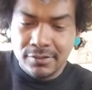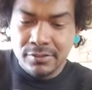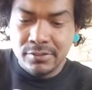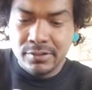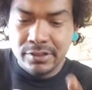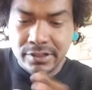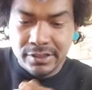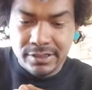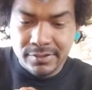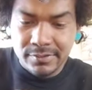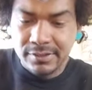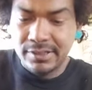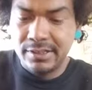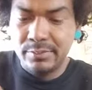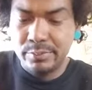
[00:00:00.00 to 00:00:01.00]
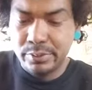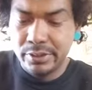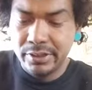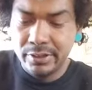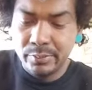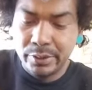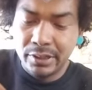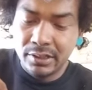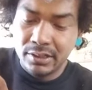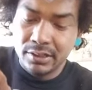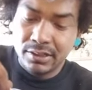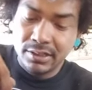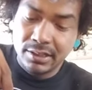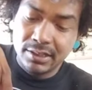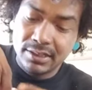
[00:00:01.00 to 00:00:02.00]
no worries, just keep putting it back
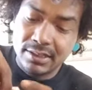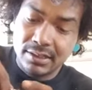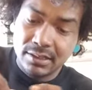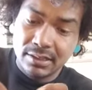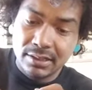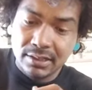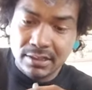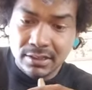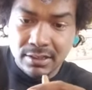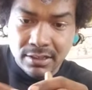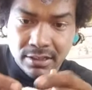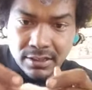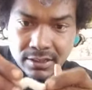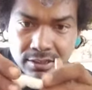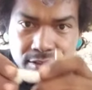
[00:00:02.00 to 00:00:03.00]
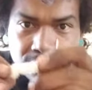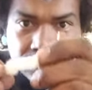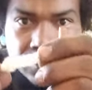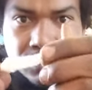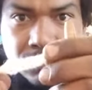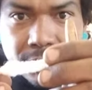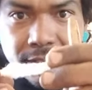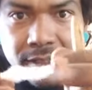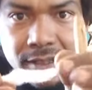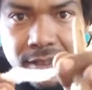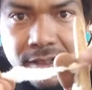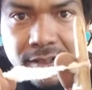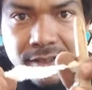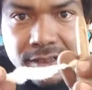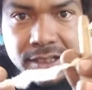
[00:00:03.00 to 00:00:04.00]
on till it sticks see right
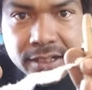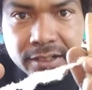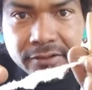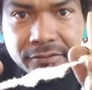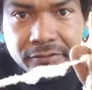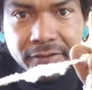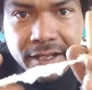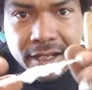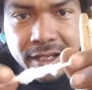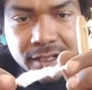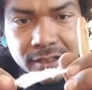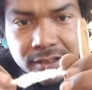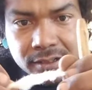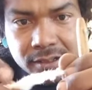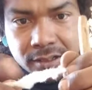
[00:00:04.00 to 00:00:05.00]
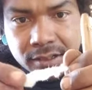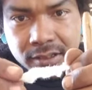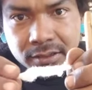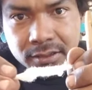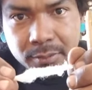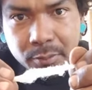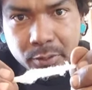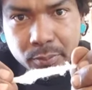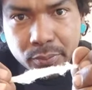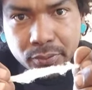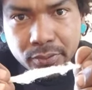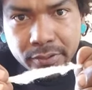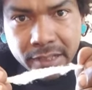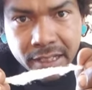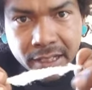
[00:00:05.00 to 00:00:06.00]
there is kind of fat so I'm gonna
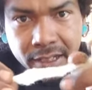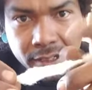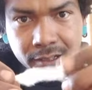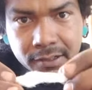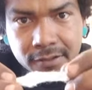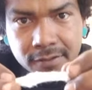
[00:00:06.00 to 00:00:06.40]
pull that